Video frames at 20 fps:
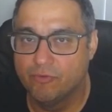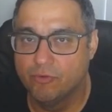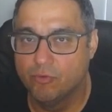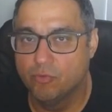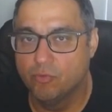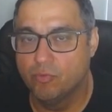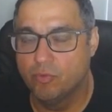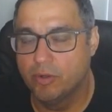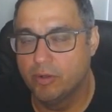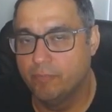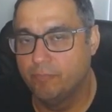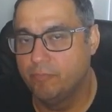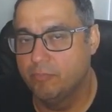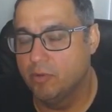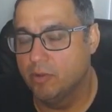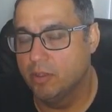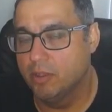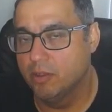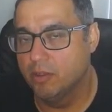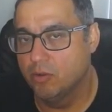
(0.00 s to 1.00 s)
you would,
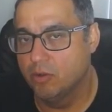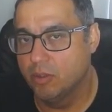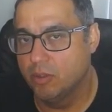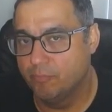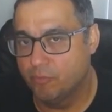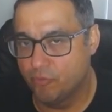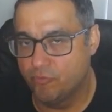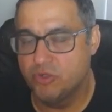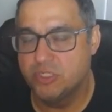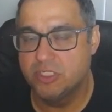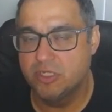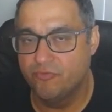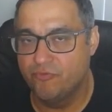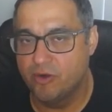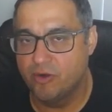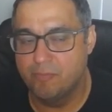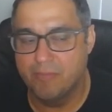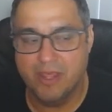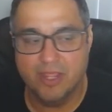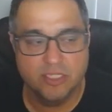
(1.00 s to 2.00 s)
a professional
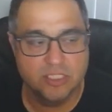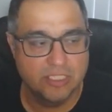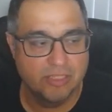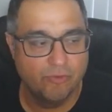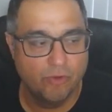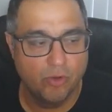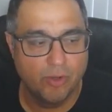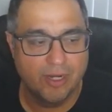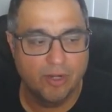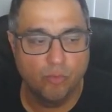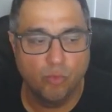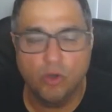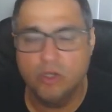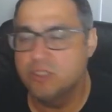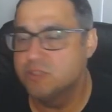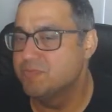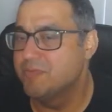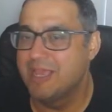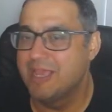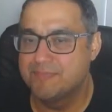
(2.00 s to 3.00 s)
fund manager, they will look at what
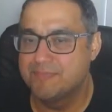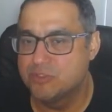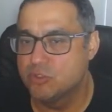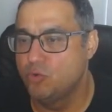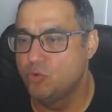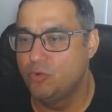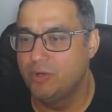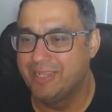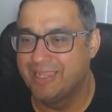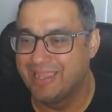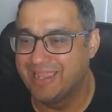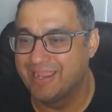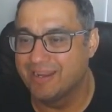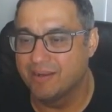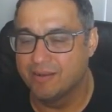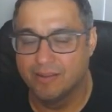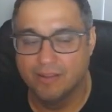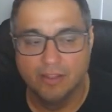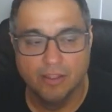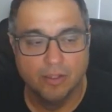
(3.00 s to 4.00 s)
is my absolute gain.
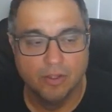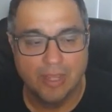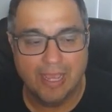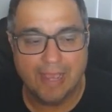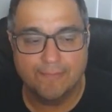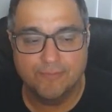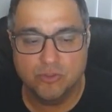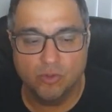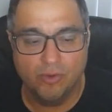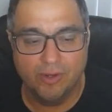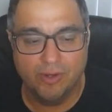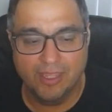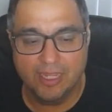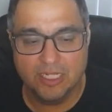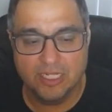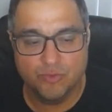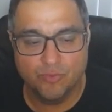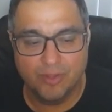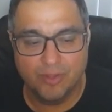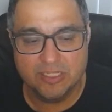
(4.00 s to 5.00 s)
Absolute gain
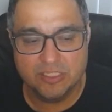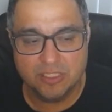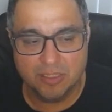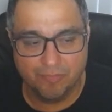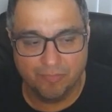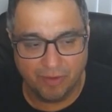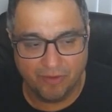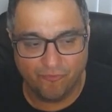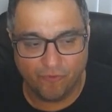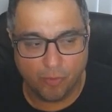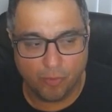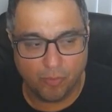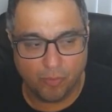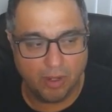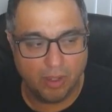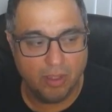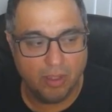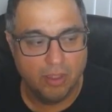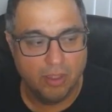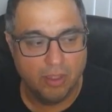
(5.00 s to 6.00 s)
is simple
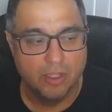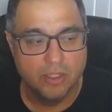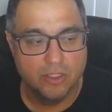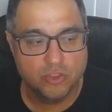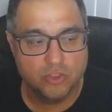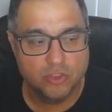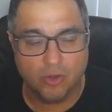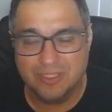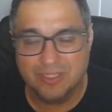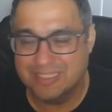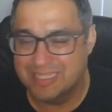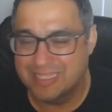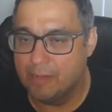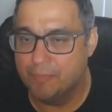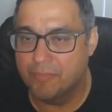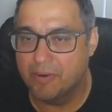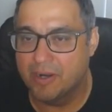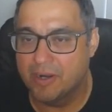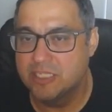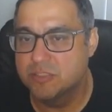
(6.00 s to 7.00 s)
formula: stock sell
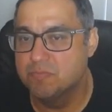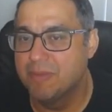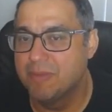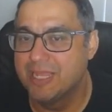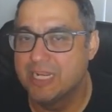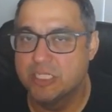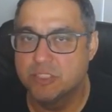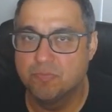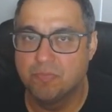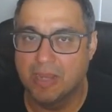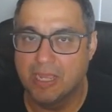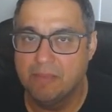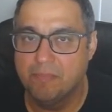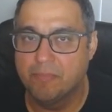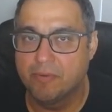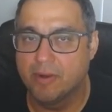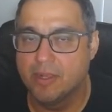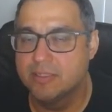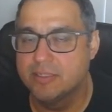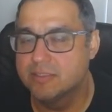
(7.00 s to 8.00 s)
price minus buy
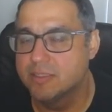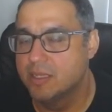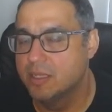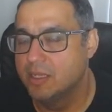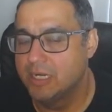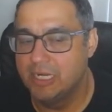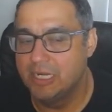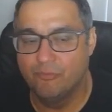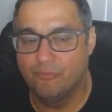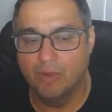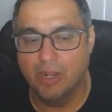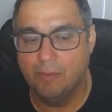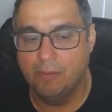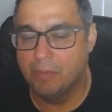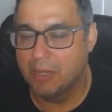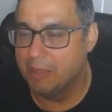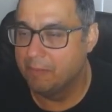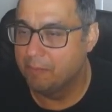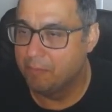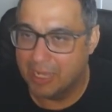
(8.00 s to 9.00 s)
price divided
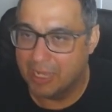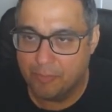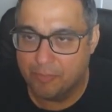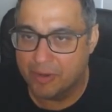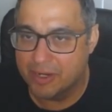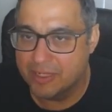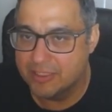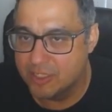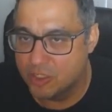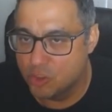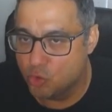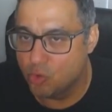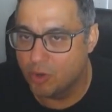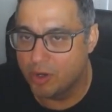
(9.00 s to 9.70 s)
by buy price into